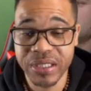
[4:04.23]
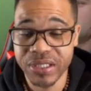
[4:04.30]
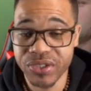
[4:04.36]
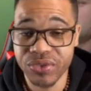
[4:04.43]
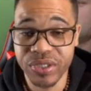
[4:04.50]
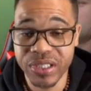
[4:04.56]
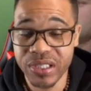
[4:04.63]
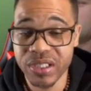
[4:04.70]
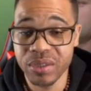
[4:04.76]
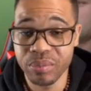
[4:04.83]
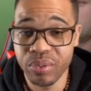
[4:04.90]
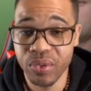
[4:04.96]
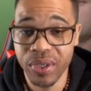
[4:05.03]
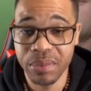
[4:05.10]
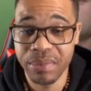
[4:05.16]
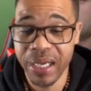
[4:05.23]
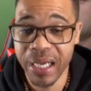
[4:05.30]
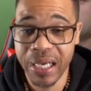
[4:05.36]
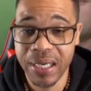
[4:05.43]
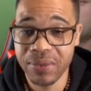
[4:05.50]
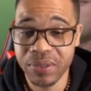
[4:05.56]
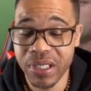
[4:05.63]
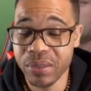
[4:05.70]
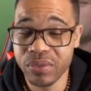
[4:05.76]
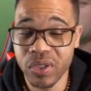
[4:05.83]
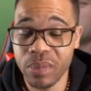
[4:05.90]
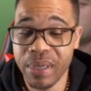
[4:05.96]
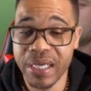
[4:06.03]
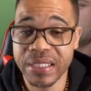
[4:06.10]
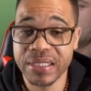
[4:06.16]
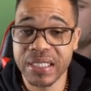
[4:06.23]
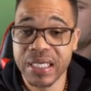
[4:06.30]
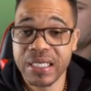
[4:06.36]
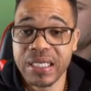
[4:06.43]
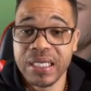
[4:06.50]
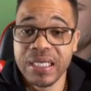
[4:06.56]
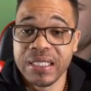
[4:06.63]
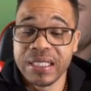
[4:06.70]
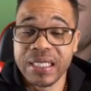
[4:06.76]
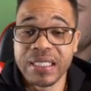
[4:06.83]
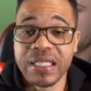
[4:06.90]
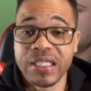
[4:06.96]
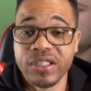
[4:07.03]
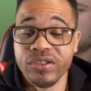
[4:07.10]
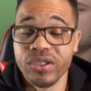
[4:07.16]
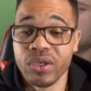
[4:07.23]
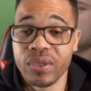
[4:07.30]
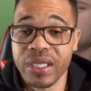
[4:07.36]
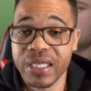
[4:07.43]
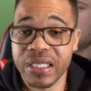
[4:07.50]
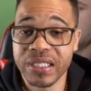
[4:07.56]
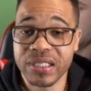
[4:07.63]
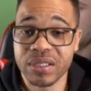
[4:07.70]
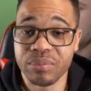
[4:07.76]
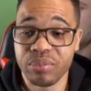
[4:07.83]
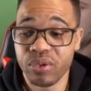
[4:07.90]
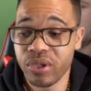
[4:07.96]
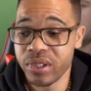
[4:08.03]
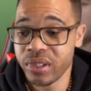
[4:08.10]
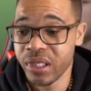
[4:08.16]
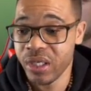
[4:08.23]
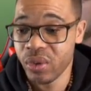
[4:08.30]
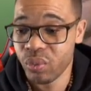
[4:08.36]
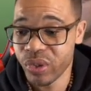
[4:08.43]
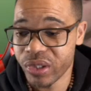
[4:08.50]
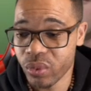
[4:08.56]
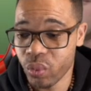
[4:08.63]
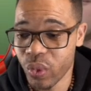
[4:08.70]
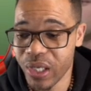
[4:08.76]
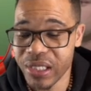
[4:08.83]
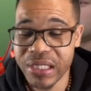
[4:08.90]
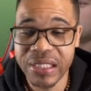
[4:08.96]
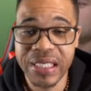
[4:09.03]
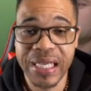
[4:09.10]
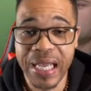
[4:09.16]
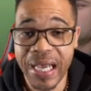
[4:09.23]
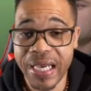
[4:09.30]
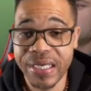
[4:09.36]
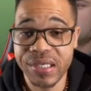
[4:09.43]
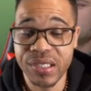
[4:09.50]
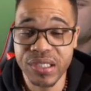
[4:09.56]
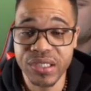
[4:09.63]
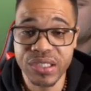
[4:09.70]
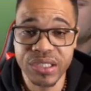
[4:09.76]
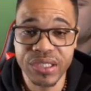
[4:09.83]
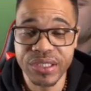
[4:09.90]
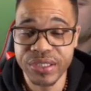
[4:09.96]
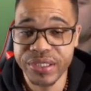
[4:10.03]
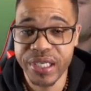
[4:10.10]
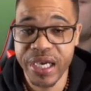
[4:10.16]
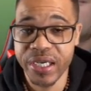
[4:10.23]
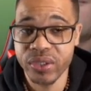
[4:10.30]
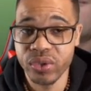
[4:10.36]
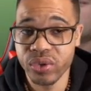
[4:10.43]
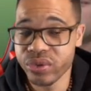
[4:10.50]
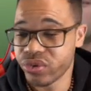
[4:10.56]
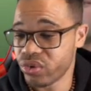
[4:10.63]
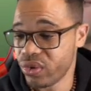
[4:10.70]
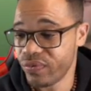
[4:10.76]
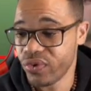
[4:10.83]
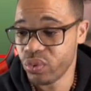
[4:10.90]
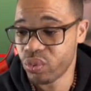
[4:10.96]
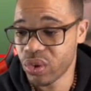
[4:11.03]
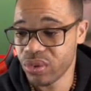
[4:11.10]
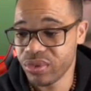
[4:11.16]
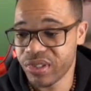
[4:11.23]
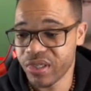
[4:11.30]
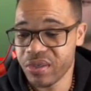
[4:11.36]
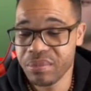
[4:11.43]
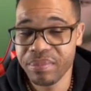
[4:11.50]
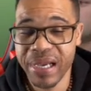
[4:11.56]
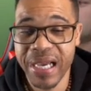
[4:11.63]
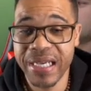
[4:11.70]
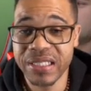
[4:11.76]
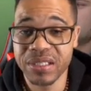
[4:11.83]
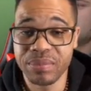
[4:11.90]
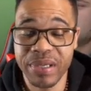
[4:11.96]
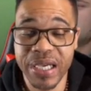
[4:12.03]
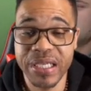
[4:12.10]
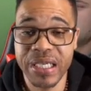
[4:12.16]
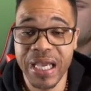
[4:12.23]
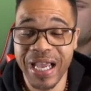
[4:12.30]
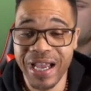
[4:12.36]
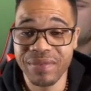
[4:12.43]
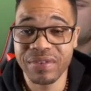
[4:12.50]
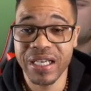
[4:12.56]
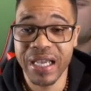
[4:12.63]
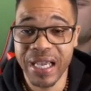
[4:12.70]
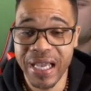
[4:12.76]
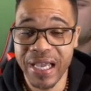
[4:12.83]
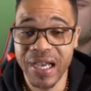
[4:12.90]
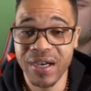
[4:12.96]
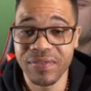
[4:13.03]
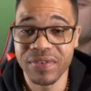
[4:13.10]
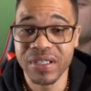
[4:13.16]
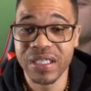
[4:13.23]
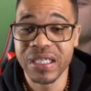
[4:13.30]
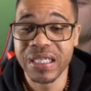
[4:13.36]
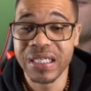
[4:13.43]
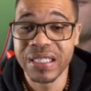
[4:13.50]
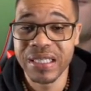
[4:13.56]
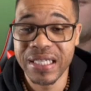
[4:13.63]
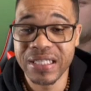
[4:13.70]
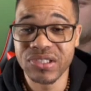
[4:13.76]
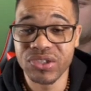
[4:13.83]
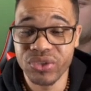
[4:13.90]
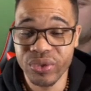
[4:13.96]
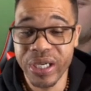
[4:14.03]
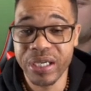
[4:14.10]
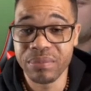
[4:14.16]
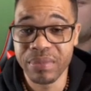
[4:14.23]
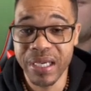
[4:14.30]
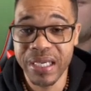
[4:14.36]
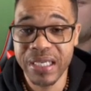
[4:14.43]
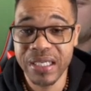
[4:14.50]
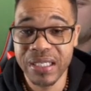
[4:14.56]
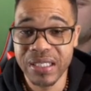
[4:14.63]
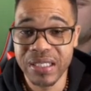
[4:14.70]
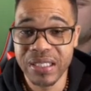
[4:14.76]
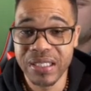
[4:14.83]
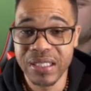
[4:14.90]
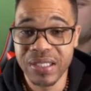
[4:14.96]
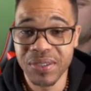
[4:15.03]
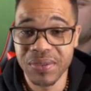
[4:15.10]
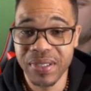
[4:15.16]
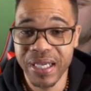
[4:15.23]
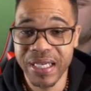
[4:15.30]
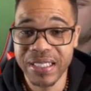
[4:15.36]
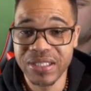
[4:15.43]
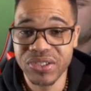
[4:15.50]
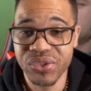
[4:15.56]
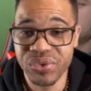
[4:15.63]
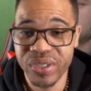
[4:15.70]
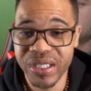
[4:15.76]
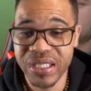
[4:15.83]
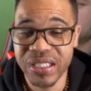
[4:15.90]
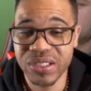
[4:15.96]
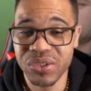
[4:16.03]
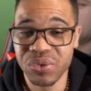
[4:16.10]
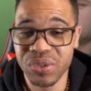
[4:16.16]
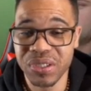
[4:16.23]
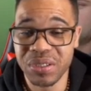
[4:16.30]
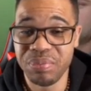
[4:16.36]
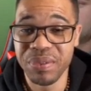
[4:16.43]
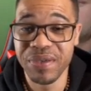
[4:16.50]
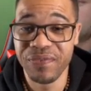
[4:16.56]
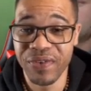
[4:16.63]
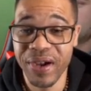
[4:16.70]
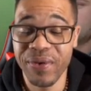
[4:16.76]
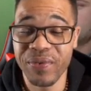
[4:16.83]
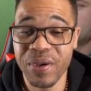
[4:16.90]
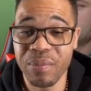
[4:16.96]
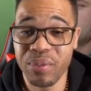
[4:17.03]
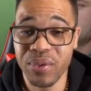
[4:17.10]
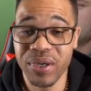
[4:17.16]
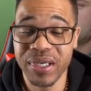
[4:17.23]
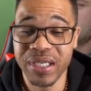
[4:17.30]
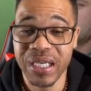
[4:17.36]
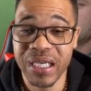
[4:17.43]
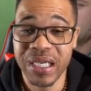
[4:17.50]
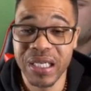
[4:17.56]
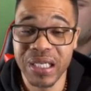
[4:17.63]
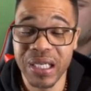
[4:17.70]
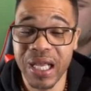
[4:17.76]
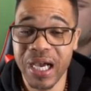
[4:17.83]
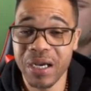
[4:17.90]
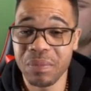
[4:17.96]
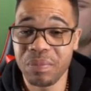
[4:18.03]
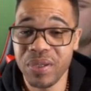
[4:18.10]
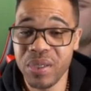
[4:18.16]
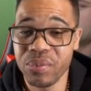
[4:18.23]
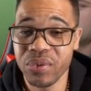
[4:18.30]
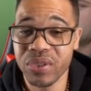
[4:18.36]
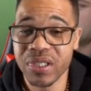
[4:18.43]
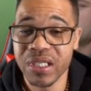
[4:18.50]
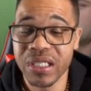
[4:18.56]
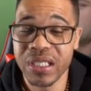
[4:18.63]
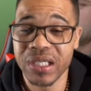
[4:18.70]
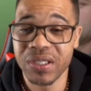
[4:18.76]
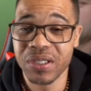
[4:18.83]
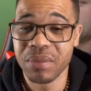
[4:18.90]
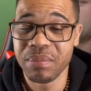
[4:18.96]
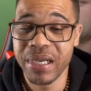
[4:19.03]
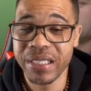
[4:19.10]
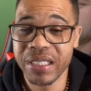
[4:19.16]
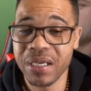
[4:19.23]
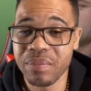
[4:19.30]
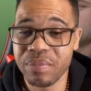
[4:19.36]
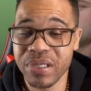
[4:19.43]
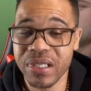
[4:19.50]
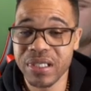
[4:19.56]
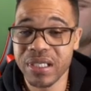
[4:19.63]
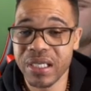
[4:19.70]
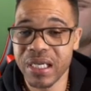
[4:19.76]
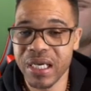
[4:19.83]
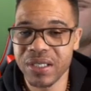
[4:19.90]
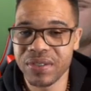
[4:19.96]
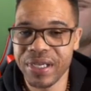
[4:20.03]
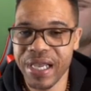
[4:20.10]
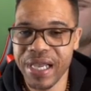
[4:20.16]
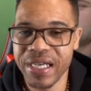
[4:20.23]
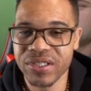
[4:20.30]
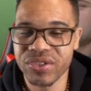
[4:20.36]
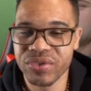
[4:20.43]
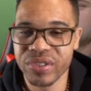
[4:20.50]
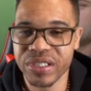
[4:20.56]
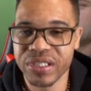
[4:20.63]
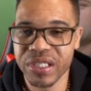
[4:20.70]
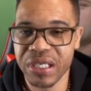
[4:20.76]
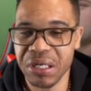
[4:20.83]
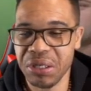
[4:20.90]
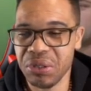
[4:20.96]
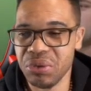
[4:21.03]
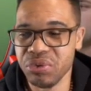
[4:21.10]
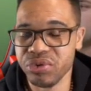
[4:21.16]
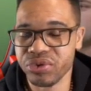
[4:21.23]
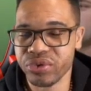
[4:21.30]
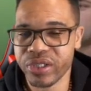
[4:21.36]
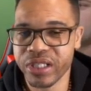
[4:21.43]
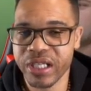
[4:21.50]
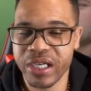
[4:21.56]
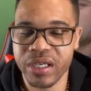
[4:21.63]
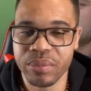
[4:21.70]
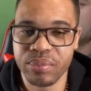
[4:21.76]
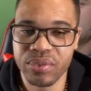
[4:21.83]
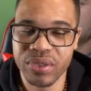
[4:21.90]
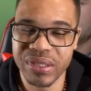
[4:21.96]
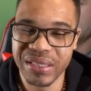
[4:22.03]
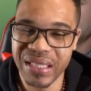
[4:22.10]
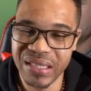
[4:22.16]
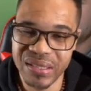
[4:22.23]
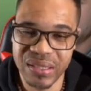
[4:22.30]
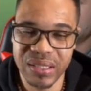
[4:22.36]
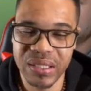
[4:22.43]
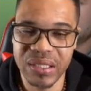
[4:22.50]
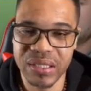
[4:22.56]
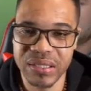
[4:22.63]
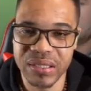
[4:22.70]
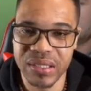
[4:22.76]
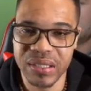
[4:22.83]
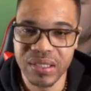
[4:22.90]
The strength is important, man. I don't care what nobody say. They let you know that it's important with the way that they adding it to these categories. So if you want certain badges, man, you have to have that strength, man. Okay, strength is going to be very important. And a lot of people, they're going to make that bill. They're not going to add strength saying, oh, strength ain't important. Yes, it is.